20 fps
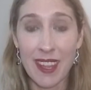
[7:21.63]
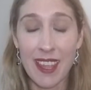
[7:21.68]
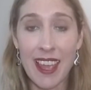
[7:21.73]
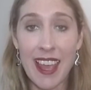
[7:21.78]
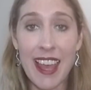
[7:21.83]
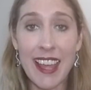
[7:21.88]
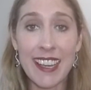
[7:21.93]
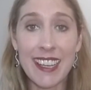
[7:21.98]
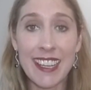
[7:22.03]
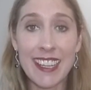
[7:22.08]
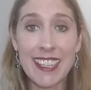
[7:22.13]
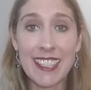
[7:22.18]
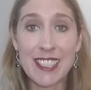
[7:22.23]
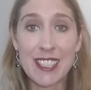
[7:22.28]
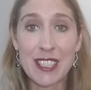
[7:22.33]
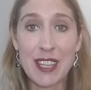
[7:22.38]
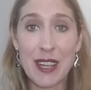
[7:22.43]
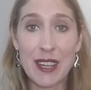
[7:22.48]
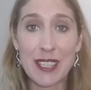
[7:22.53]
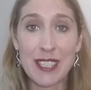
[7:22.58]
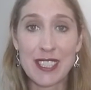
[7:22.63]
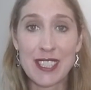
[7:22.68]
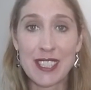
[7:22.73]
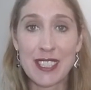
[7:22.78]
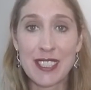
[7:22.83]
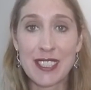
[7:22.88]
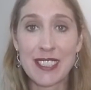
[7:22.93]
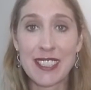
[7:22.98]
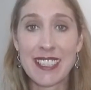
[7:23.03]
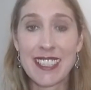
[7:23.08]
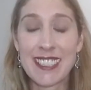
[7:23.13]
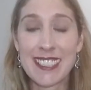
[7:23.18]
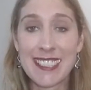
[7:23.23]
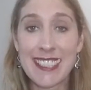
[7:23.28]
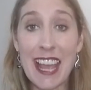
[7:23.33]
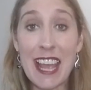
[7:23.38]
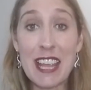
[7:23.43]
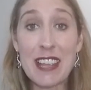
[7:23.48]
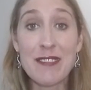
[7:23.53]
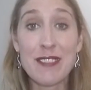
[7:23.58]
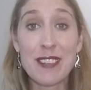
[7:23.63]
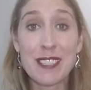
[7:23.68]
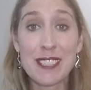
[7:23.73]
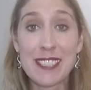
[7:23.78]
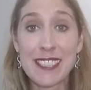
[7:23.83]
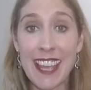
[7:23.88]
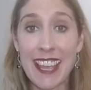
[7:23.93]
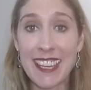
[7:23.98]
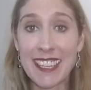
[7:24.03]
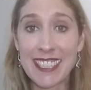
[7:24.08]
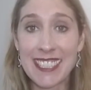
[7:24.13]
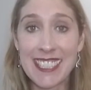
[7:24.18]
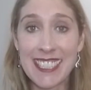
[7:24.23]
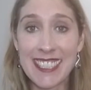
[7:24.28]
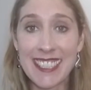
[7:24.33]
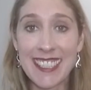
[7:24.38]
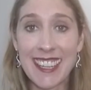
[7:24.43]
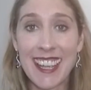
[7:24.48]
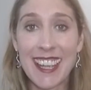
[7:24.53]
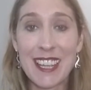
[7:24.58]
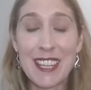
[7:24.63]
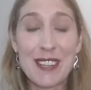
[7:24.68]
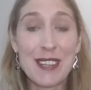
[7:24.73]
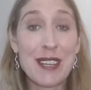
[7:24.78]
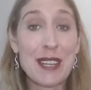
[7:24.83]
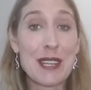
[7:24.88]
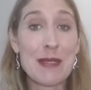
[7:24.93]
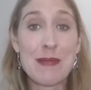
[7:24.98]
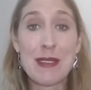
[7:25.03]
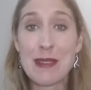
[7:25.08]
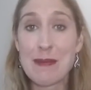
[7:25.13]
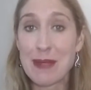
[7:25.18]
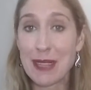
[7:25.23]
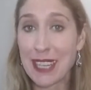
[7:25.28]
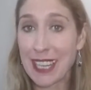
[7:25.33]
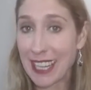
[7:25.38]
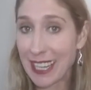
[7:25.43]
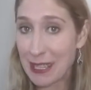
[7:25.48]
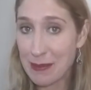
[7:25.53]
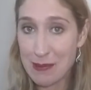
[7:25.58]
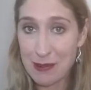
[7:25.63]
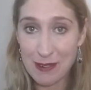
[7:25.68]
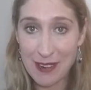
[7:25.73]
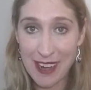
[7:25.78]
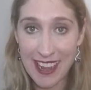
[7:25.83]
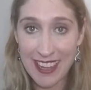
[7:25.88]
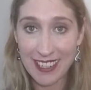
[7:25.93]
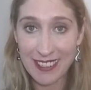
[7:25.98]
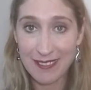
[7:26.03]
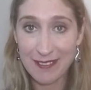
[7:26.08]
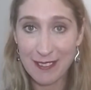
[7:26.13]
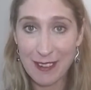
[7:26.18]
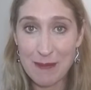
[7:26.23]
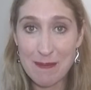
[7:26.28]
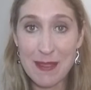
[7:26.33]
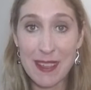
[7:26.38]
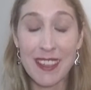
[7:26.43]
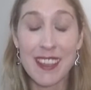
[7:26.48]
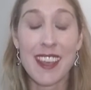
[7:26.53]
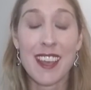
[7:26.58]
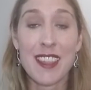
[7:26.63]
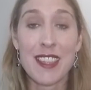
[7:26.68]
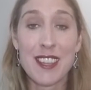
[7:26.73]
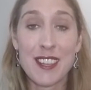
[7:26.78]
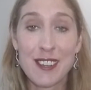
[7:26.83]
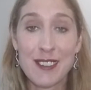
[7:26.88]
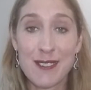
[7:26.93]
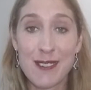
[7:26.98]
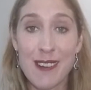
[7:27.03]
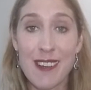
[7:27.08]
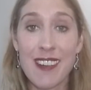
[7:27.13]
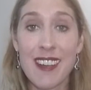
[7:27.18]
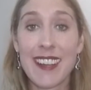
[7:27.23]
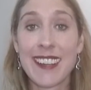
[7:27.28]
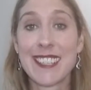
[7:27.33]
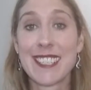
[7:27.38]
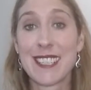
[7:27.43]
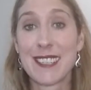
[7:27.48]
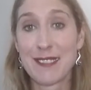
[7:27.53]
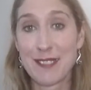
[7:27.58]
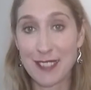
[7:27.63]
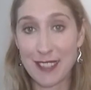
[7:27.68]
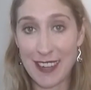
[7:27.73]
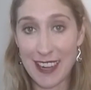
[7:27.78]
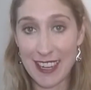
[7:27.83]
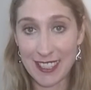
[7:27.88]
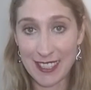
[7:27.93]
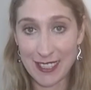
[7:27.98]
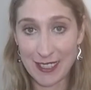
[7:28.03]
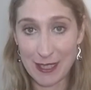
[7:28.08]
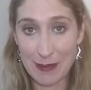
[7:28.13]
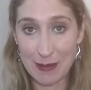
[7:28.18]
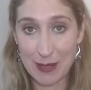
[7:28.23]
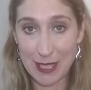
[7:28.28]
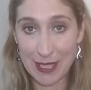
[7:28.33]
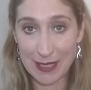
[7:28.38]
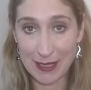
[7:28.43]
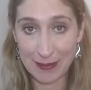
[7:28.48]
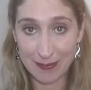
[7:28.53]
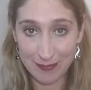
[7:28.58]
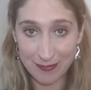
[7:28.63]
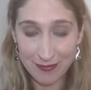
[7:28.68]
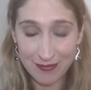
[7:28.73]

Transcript: And it's going to save your sanity. You're going to be a bit liberated from the grind of transcription.